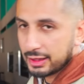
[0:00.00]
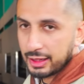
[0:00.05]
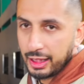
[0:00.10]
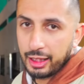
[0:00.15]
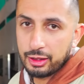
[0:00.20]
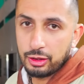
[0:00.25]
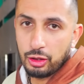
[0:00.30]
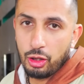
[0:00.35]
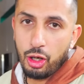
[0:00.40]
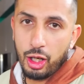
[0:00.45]

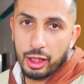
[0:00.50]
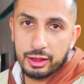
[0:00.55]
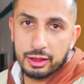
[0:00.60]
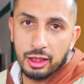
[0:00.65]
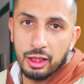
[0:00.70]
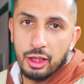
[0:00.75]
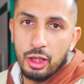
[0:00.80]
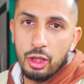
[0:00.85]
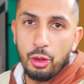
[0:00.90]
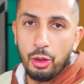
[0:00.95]
get hot
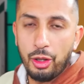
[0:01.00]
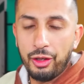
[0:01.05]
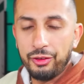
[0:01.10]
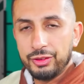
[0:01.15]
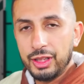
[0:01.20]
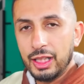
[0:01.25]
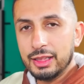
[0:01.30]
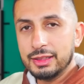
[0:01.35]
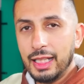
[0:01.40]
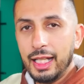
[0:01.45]
or if
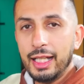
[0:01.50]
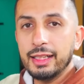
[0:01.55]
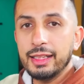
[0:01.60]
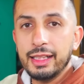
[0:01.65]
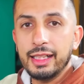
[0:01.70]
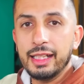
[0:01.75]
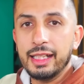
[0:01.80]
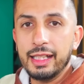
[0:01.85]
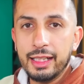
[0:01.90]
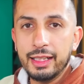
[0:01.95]
there's
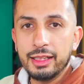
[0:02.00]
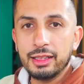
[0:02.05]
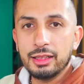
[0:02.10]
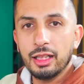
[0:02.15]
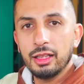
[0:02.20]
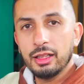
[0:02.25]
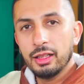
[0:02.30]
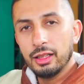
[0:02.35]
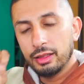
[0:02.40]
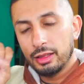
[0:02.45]
any heat,
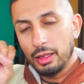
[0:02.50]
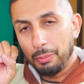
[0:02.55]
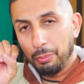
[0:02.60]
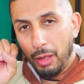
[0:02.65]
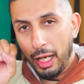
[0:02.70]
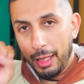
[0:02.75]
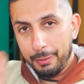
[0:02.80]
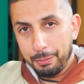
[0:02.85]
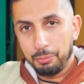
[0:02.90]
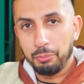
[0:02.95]
the
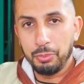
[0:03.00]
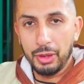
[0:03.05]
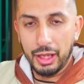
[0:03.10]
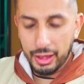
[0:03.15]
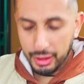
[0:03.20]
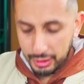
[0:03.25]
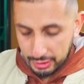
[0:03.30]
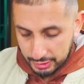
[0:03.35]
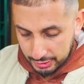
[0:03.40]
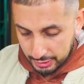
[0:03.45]
pipe
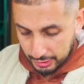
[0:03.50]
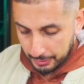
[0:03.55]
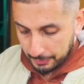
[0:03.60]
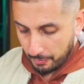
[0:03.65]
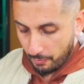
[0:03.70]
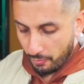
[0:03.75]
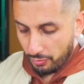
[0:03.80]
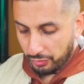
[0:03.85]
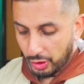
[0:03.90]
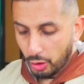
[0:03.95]
bursts.
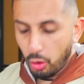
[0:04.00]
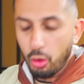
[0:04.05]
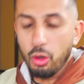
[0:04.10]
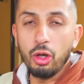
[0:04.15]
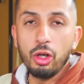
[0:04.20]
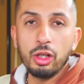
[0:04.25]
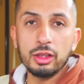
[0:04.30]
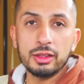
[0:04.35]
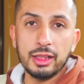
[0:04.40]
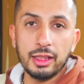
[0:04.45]

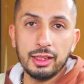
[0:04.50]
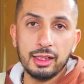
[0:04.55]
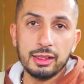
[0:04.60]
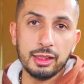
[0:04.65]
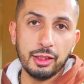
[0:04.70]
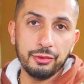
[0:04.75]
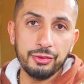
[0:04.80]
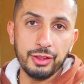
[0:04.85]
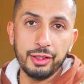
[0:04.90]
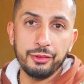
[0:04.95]
Or
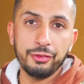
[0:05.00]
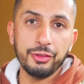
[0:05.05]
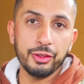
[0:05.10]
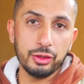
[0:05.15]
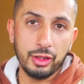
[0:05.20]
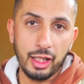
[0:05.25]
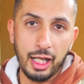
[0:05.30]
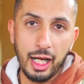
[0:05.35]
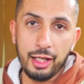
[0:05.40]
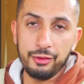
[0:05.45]
alternatively, if you're
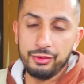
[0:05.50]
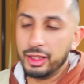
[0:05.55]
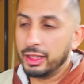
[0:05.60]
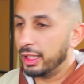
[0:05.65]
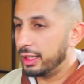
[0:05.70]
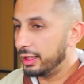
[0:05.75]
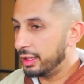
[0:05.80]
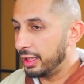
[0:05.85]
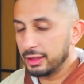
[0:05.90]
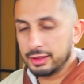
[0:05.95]
driving
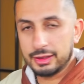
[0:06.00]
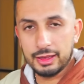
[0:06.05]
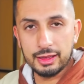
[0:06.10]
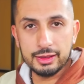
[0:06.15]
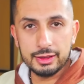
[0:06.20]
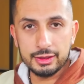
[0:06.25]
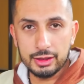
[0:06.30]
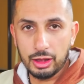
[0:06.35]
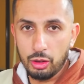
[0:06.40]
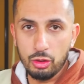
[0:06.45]
and there's a
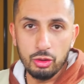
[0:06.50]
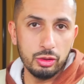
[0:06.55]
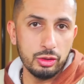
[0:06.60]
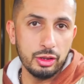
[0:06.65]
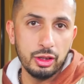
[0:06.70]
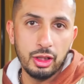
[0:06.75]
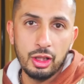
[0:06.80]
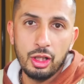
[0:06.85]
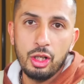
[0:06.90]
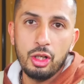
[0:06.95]
stone
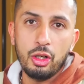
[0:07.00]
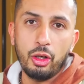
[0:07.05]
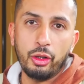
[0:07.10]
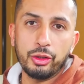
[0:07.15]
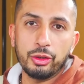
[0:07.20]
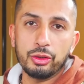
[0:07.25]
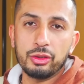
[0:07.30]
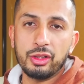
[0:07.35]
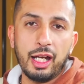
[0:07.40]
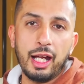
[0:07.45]
or
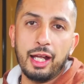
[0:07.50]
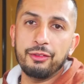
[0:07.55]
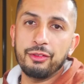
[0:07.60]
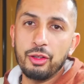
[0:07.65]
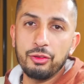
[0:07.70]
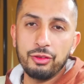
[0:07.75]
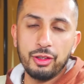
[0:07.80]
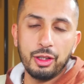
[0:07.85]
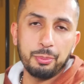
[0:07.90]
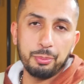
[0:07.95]
you drive
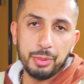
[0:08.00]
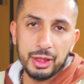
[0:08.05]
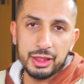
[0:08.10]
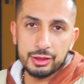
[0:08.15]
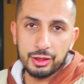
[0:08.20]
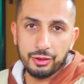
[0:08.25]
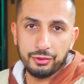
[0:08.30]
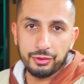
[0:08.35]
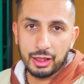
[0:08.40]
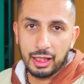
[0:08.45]
over a piece
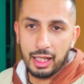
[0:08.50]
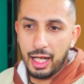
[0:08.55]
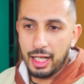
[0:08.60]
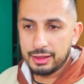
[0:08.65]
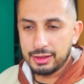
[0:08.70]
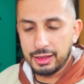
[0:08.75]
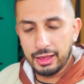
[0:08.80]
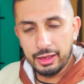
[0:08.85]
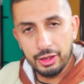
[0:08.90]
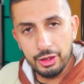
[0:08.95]
of
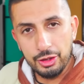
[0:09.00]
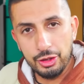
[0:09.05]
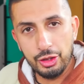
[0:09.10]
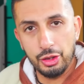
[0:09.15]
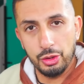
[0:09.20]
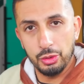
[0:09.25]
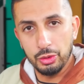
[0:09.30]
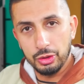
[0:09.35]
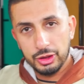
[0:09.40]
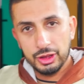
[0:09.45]
glass and it
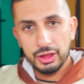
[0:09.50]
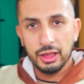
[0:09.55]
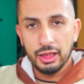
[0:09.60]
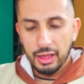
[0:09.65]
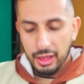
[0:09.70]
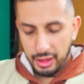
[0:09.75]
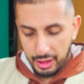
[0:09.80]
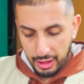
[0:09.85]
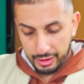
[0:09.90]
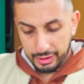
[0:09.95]
shoots
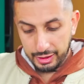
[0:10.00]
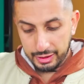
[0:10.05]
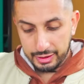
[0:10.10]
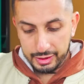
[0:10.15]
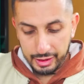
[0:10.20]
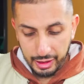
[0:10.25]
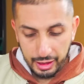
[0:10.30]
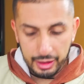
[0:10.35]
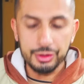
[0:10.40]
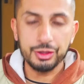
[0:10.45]
and it
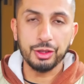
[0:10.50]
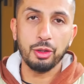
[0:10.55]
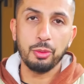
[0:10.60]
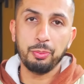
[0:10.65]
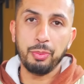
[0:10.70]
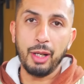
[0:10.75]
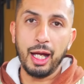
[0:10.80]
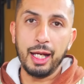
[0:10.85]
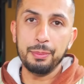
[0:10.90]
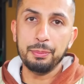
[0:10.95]
tears your
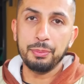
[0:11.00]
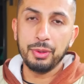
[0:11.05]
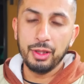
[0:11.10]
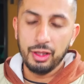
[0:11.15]
pipe